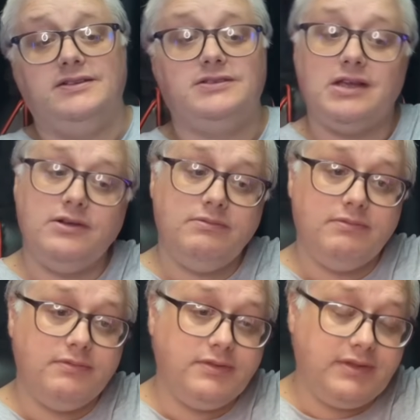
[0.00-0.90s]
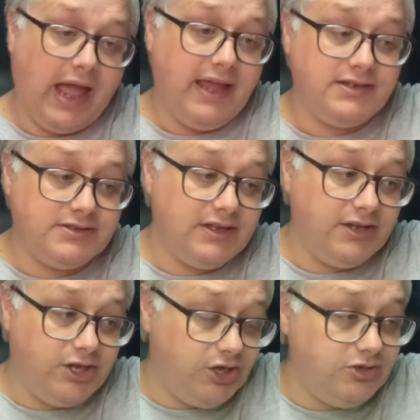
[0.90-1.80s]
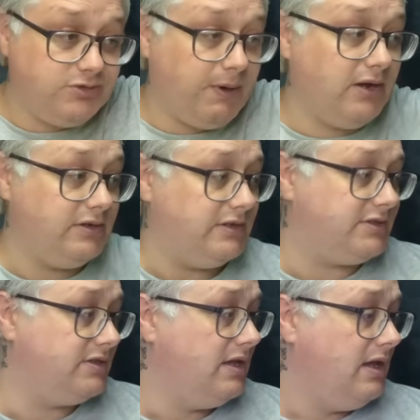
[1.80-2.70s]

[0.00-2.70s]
So that is a huge bonus.